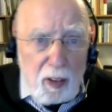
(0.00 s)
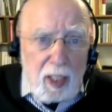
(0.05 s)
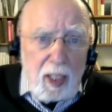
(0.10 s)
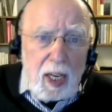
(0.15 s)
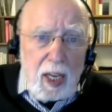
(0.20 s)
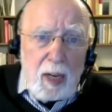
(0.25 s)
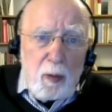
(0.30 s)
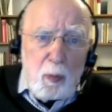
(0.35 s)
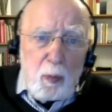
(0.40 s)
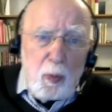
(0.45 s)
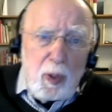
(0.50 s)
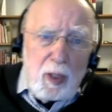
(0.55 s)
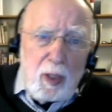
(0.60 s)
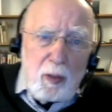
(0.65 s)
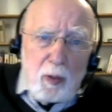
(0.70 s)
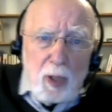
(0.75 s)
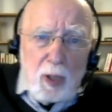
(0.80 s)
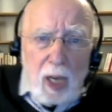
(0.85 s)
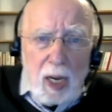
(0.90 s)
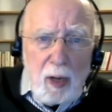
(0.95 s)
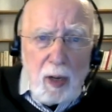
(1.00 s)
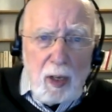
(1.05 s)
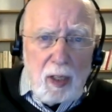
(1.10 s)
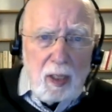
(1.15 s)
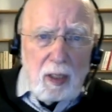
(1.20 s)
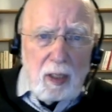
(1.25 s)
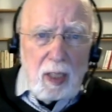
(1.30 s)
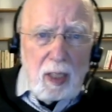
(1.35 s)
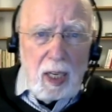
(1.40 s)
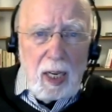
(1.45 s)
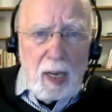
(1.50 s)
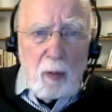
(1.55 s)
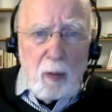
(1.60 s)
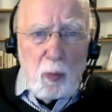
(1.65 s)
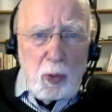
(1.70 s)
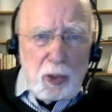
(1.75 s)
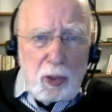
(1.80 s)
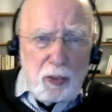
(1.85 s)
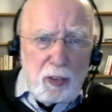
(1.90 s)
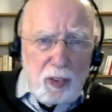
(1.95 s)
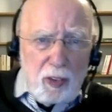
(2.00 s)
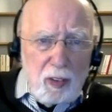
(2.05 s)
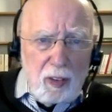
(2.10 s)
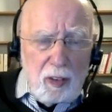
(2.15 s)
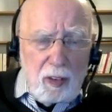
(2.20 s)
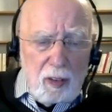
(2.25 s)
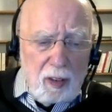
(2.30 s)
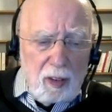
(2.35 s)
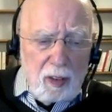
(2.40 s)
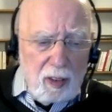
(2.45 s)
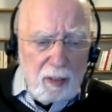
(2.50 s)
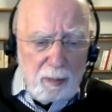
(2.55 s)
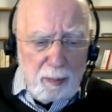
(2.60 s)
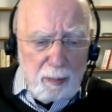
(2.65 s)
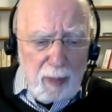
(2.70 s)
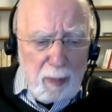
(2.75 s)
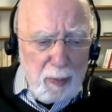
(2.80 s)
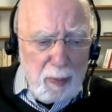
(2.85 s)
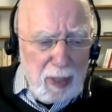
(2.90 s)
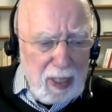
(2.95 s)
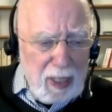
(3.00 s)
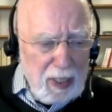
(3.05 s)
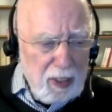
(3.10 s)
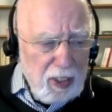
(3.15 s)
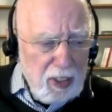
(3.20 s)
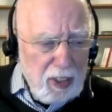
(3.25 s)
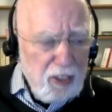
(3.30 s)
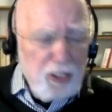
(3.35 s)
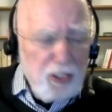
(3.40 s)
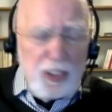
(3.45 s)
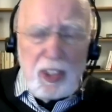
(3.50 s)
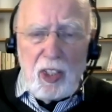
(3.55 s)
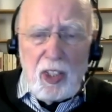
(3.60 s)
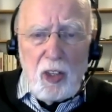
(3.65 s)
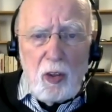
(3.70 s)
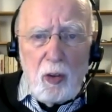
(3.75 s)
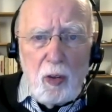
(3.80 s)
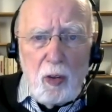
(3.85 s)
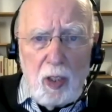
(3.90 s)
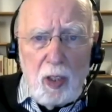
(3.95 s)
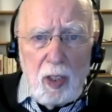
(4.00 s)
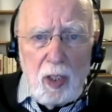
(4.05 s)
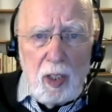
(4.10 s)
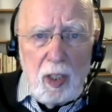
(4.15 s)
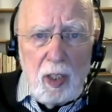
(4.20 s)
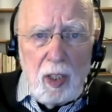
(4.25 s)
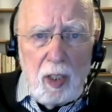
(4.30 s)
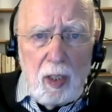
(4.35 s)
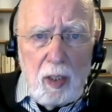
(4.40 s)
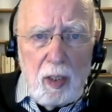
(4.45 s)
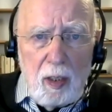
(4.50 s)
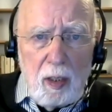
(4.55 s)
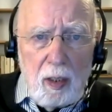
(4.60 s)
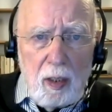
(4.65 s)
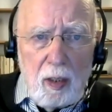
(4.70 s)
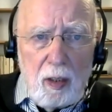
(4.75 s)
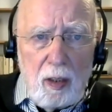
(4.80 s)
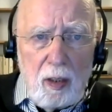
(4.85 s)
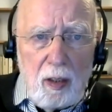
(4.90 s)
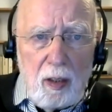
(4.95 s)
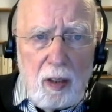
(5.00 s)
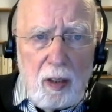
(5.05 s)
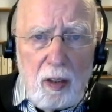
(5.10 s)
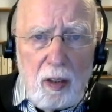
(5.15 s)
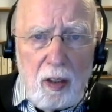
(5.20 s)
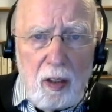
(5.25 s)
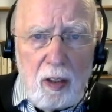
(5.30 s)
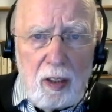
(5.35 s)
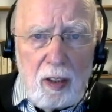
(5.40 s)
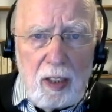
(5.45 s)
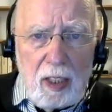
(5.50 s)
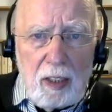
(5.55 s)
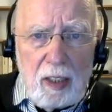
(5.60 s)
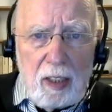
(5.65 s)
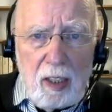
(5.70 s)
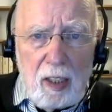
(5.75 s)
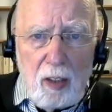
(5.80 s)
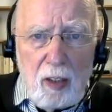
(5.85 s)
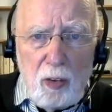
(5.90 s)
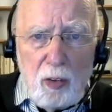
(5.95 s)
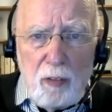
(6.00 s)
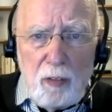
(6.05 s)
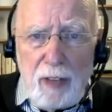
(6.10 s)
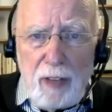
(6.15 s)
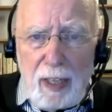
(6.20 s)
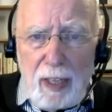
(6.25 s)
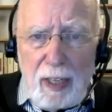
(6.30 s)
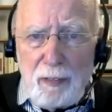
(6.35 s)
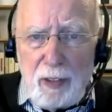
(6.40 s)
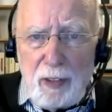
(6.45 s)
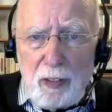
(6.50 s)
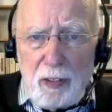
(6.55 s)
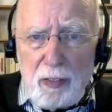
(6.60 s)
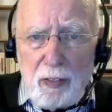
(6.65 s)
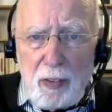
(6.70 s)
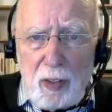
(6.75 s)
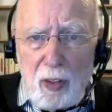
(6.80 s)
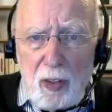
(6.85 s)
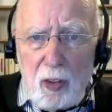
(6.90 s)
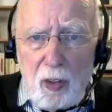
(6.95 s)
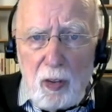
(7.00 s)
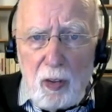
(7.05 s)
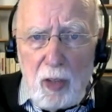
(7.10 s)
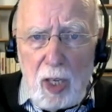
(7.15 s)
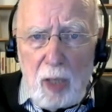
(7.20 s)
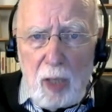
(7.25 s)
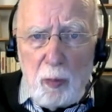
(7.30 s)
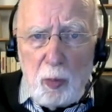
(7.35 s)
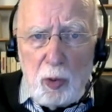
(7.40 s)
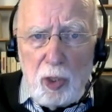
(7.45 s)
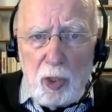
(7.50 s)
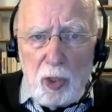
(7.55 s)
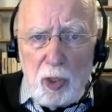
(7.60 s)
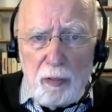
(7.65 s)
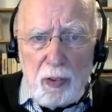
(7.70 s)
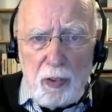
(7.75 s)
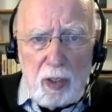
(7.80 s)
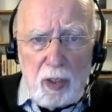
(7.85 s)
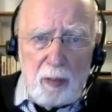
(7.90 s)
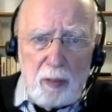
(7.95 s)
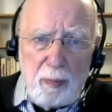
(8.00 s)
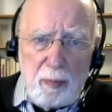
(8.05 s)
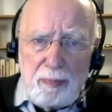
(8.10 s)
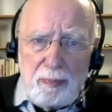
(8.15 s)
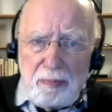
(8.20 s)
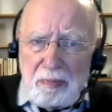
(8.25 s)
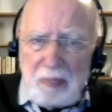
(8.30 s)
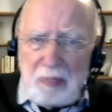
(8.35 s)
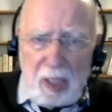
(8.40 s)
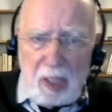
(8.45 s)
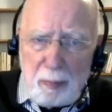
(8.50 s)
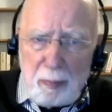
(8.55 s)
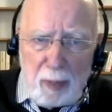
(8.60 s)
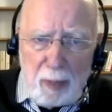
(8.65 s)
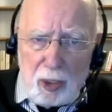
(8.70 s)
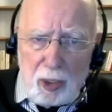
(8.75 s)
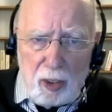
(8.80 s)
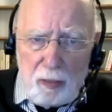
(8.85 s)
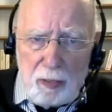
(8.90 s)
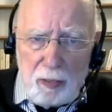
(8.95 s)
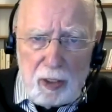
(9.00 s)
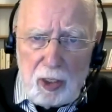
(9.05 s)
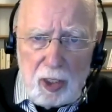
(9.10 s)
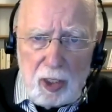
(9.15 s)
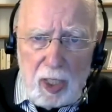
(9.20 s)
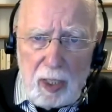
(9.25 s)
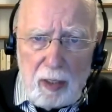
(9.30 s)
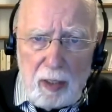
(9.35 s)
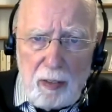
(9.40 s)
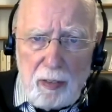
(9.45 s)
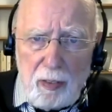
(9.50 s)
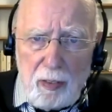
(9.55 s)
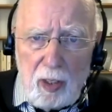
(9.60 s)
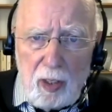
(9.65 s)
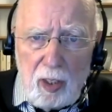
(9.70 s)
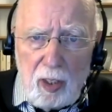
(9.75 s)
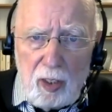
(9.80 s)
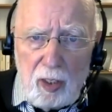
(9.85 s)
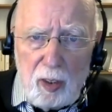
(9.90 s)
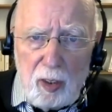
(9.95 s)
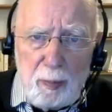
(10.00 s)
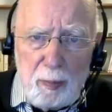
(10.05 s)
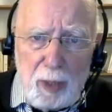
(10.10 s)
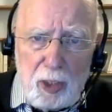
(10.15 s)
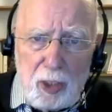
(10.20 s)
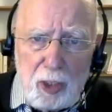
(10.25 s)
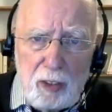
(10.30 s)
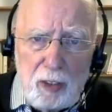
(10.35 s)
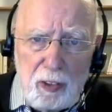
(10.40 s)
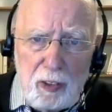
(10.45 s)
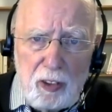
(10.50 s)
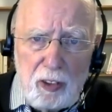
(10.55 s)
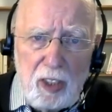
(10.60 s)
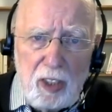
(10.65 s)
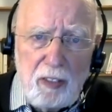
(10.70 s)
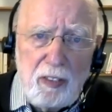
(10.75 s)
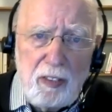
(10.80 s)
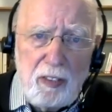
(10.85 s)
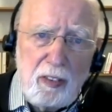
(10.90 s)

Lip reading: I would maybe a year ago, or let alone 5 years ago, I would have said not much of a chance, not much of a chance.